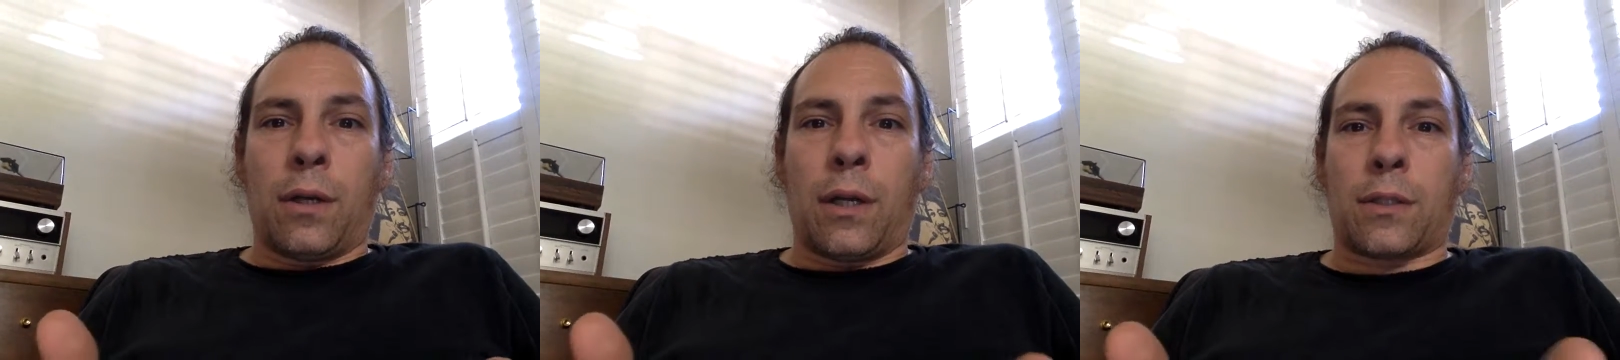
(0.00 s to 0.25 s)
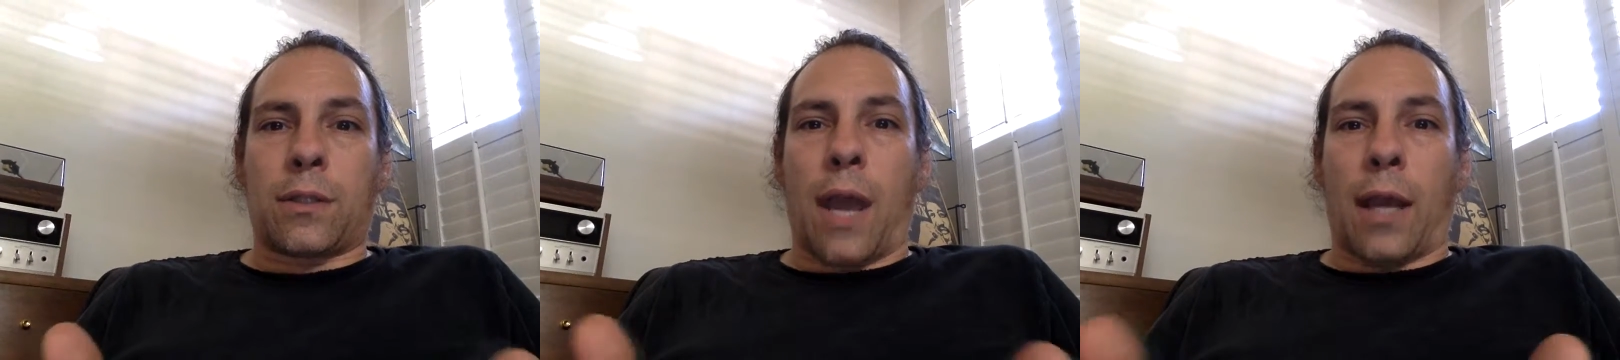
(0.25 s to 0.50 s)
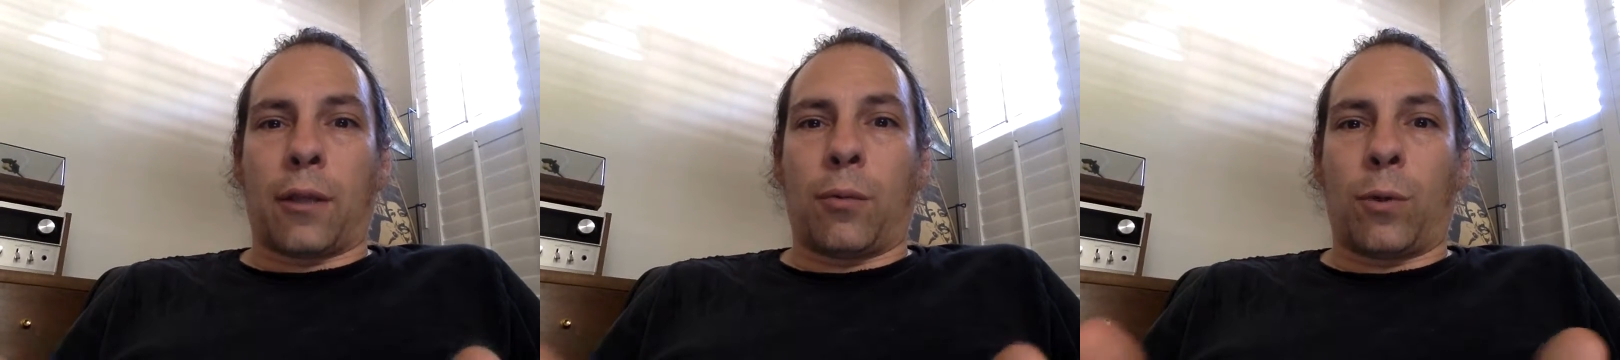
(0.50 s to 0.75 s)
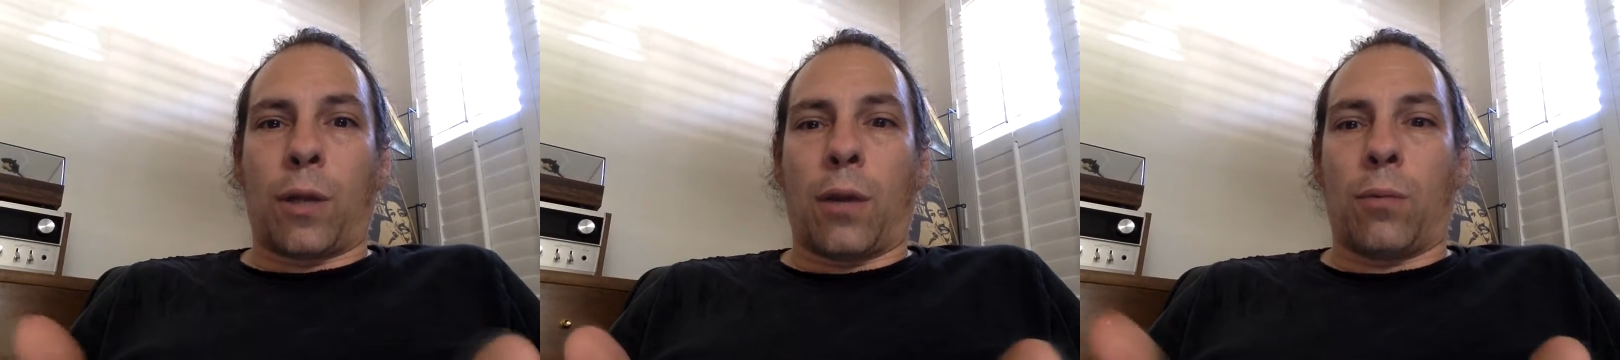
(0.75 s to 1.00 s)
and exactly
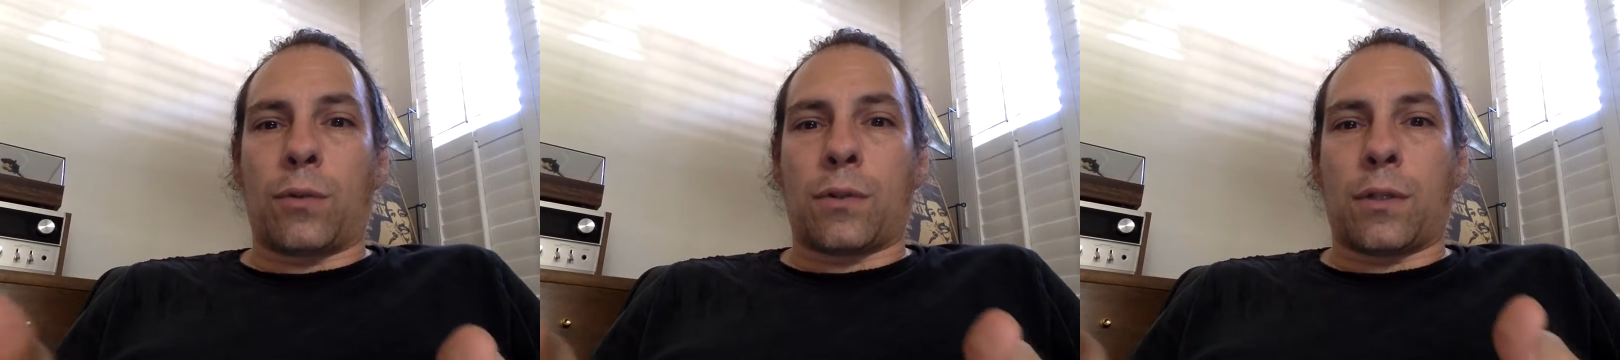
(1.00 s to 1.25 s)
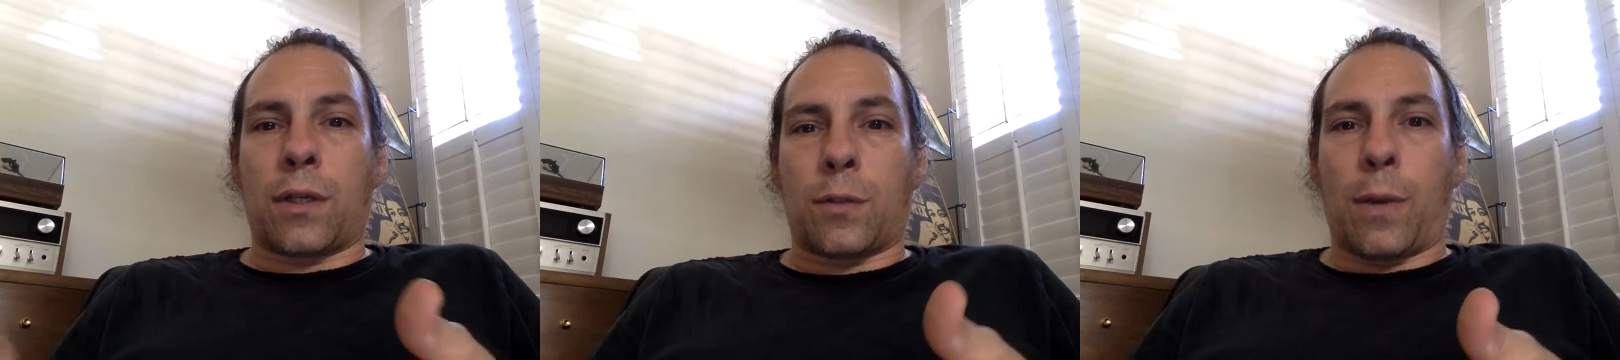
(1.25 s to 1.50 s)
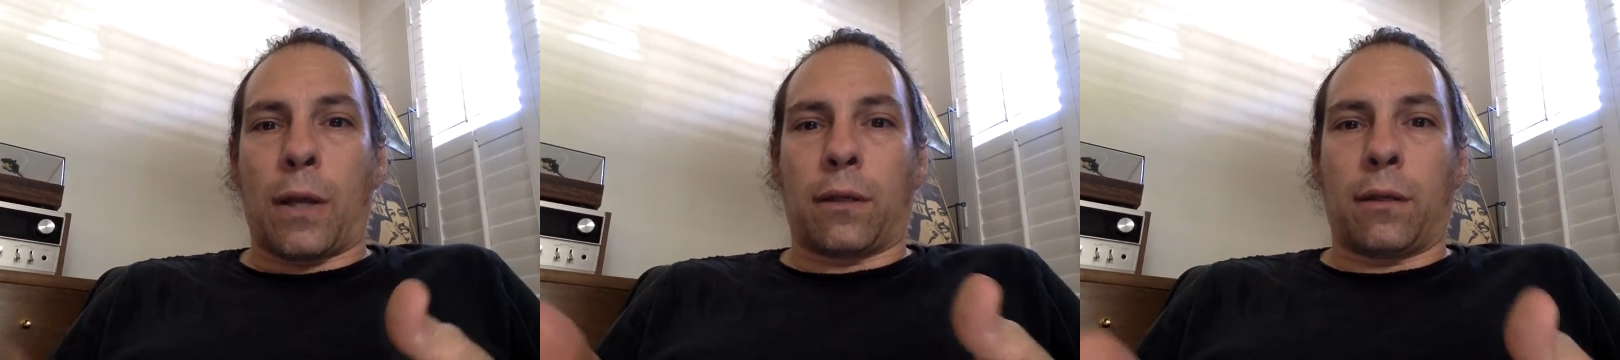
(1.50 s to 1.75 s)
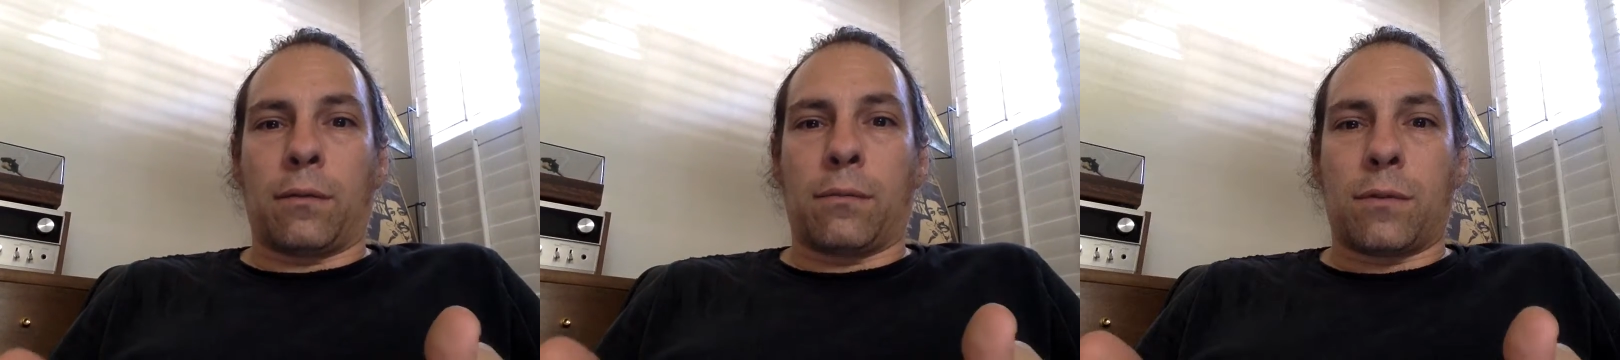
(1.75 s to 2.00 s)
what I was expecting.